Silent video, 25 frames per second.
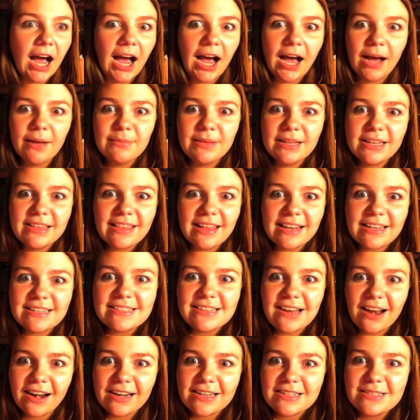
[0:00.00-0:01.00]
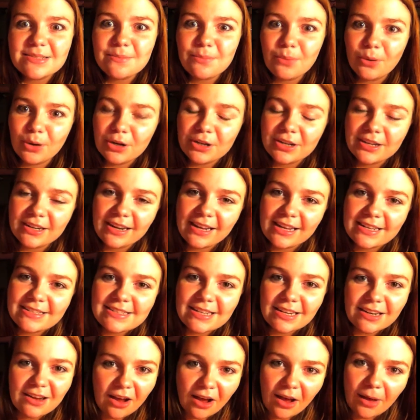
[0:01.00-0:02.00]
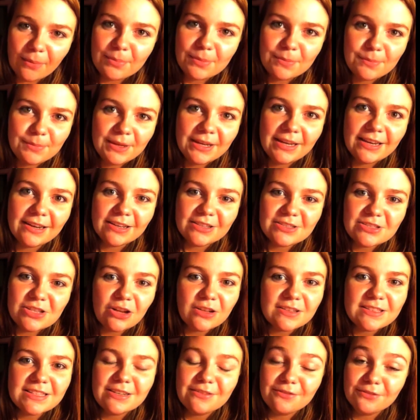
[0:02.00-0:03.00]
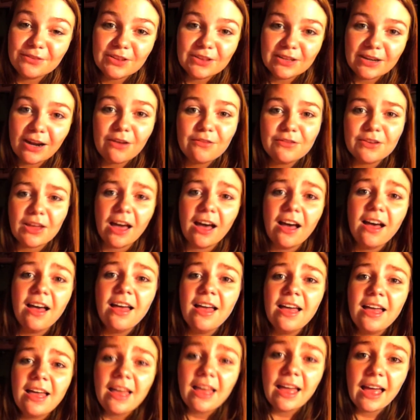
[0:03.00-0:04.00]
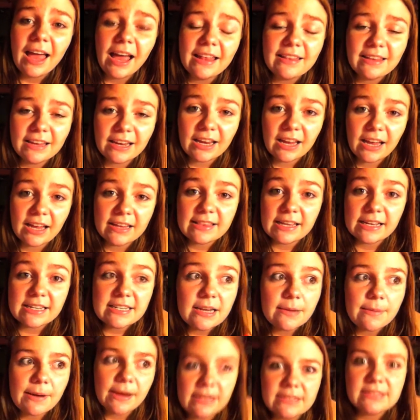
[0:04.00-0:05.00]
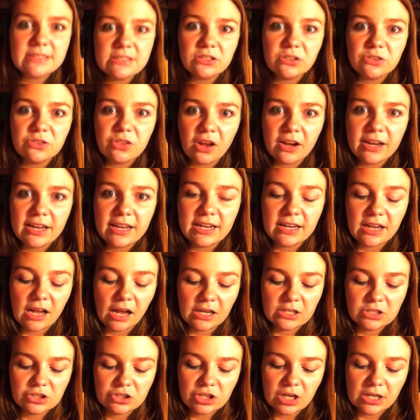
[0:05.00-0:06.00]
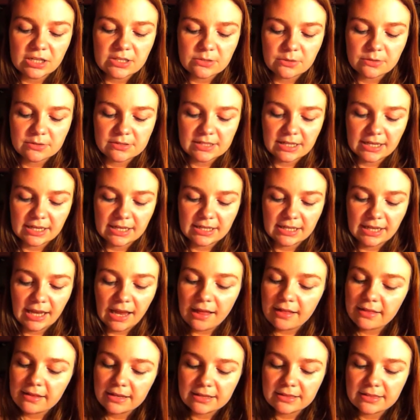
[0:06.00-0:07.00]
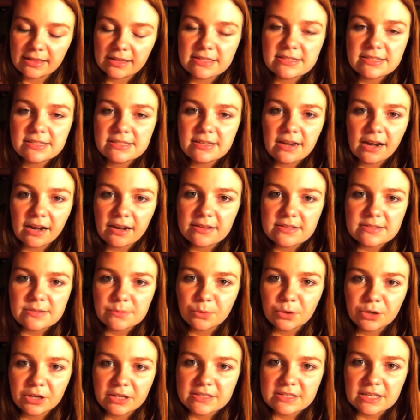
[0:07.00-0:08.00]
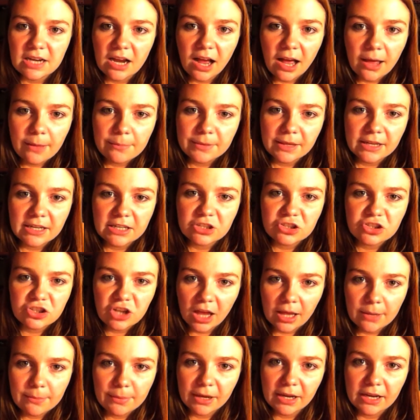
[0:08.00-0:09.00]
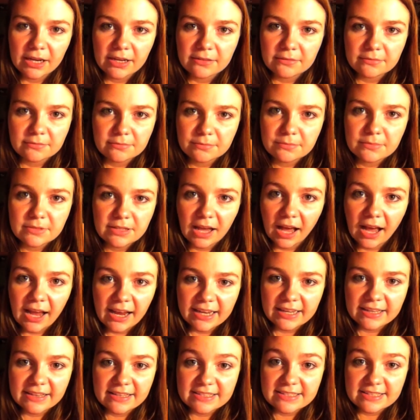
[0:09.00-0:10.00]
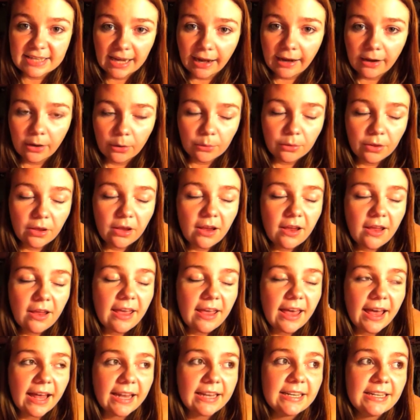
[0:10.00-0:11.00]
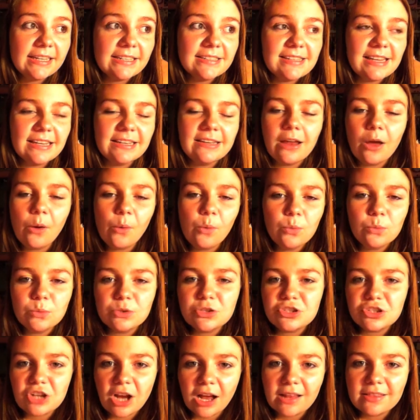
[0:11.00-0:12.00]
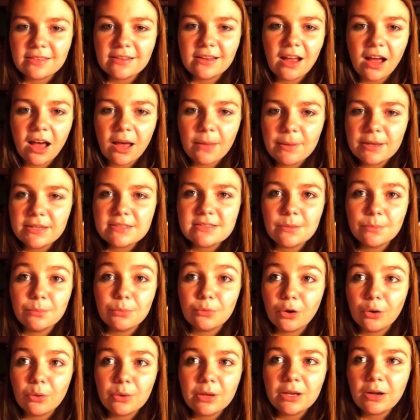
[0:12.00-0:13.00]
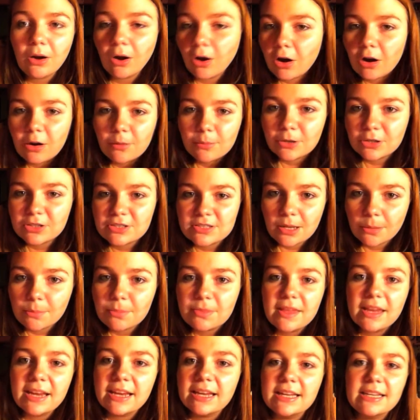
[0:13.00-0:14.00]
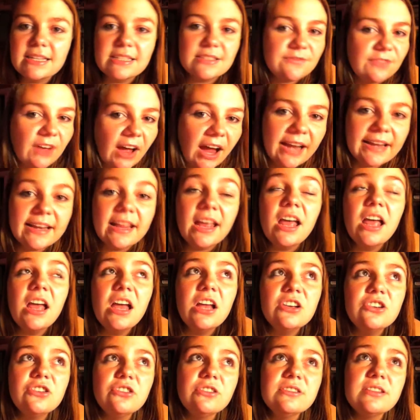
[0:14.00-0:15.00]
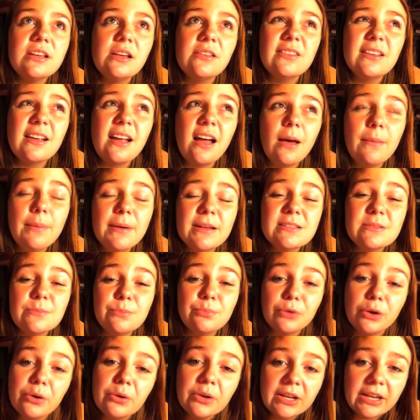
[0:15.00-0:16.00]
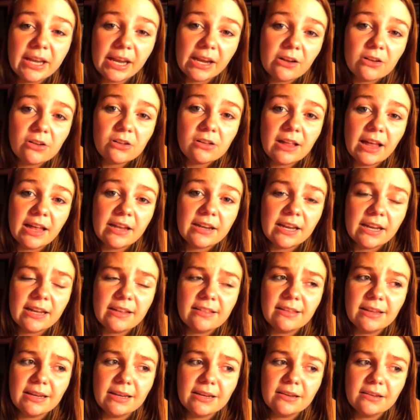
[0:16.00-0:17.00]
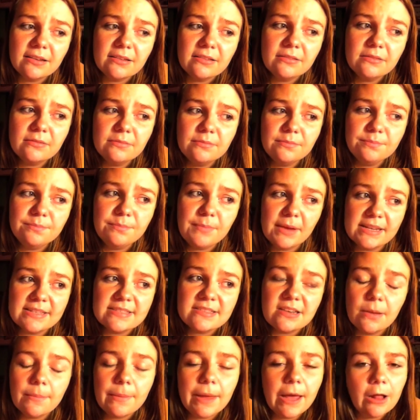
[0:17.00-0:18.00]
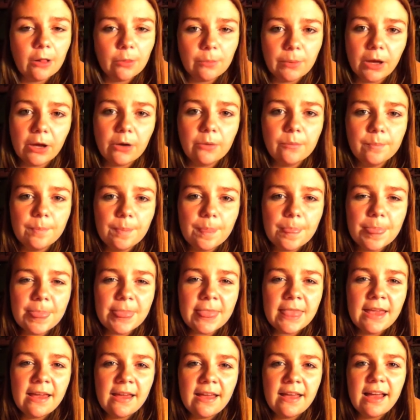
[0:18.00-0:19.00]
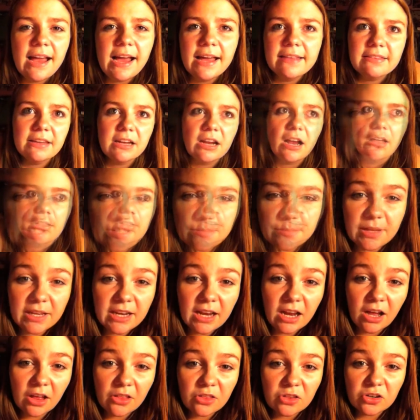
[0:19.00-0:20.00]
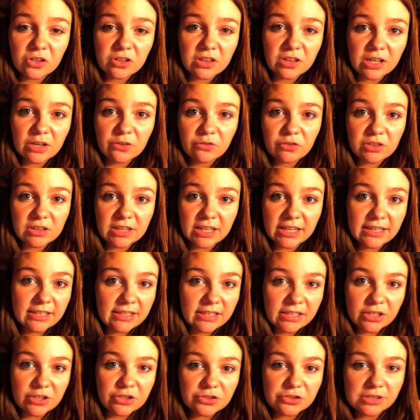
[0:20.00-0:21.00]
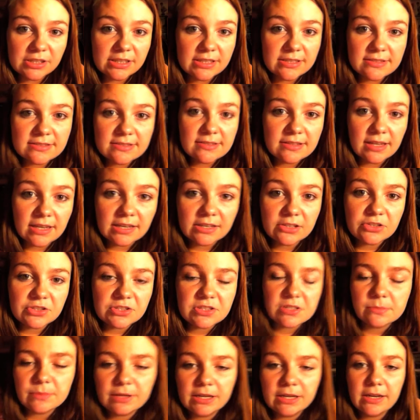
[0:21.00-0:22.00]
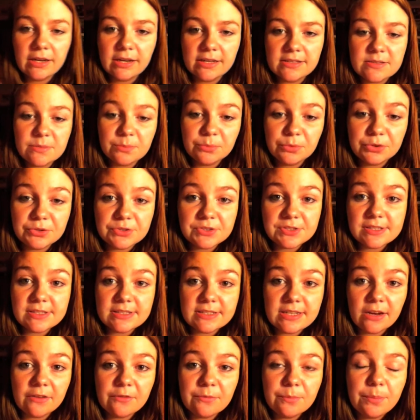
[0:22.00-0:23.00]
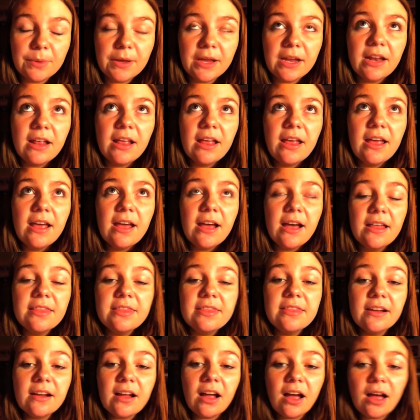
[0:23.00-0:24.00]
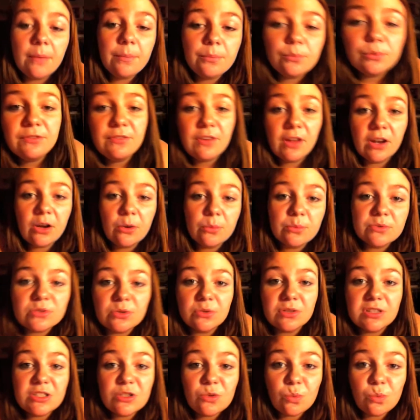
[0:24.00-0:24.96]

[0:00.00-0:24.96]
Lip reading: I'm like, that is not as important as a cop being assaulted in Philadelphia. And, like, at that time, I had still thought he had gotten shot, so I was like, yeah, like, that's not as important as a cop getting shot by a guy in this town. And he's like, no one was shot. The cop has a broken arm or something. He's fine. Turns out the cop has a broken ankle and a, like, messed up elbow. And, like, some, like, other, like, related injuries, like, just some, like, cuts and bruises and stuff. But the cop, we found out, was only